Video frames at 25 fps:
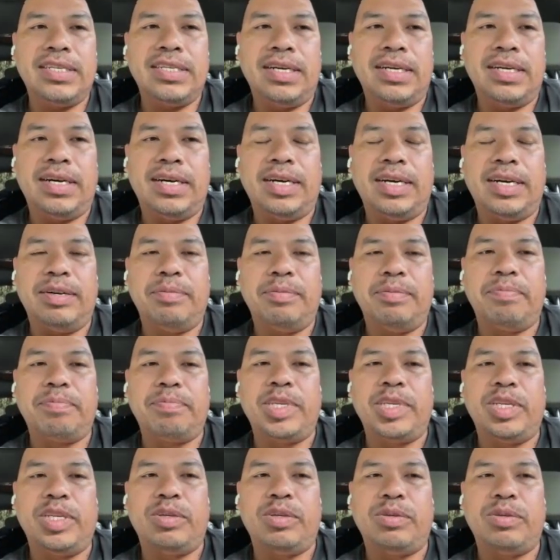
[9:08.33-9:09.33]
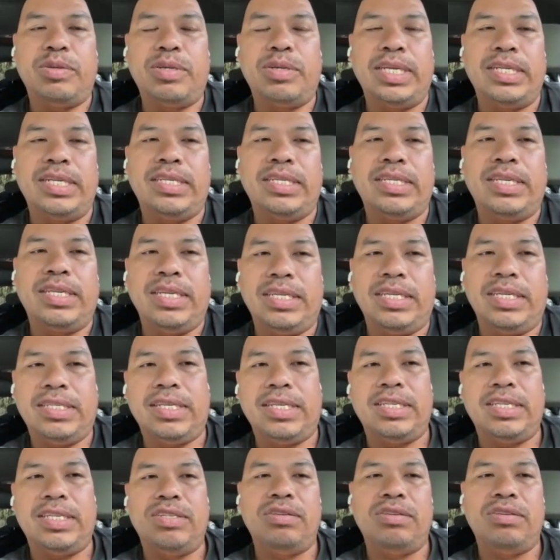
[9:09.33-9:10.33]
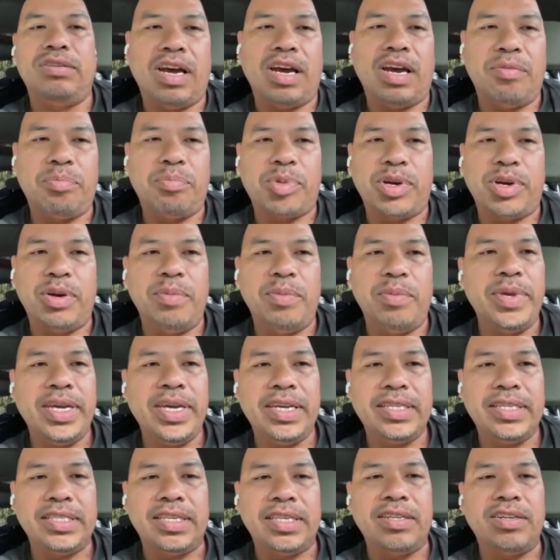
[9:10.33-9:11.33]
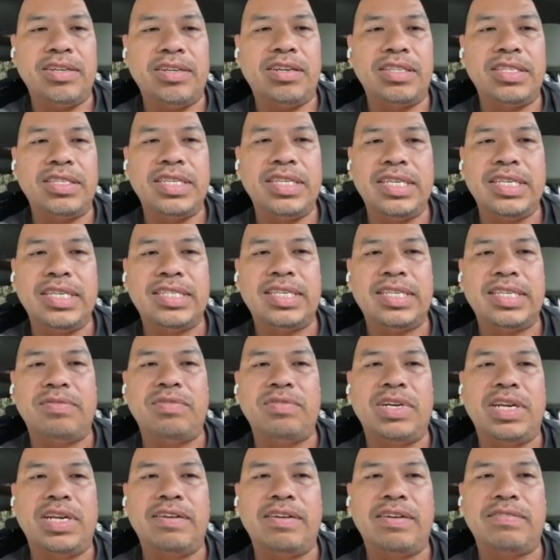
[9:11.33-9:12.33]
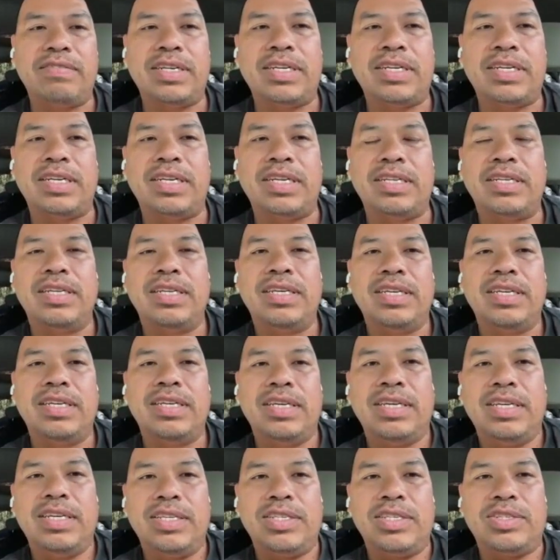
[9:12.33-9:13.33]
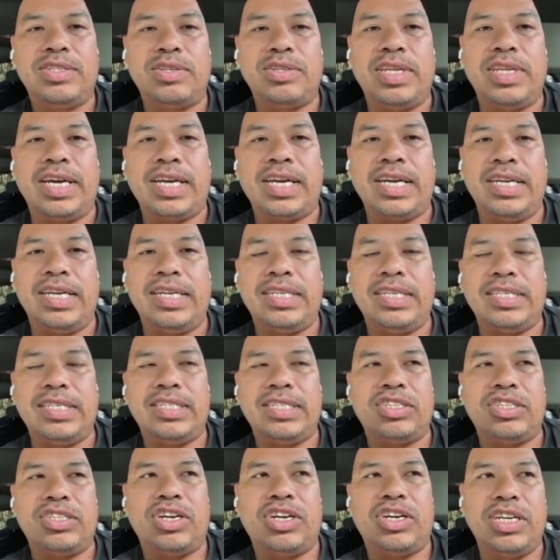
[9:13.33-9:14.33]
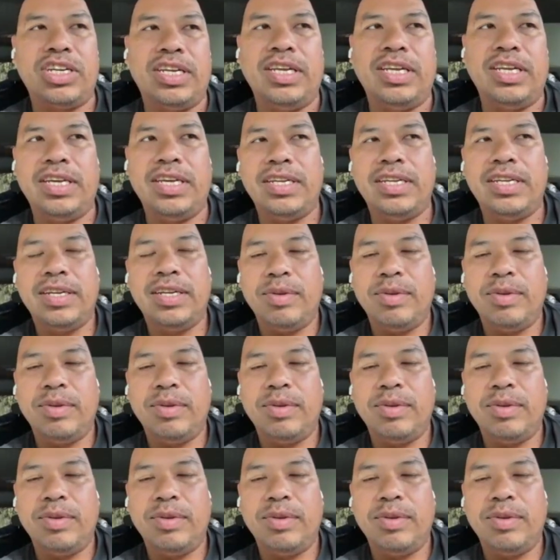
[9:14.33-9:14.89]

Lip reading: And they said, "Do you have permits and all this and whatever?" And so that kind of started it.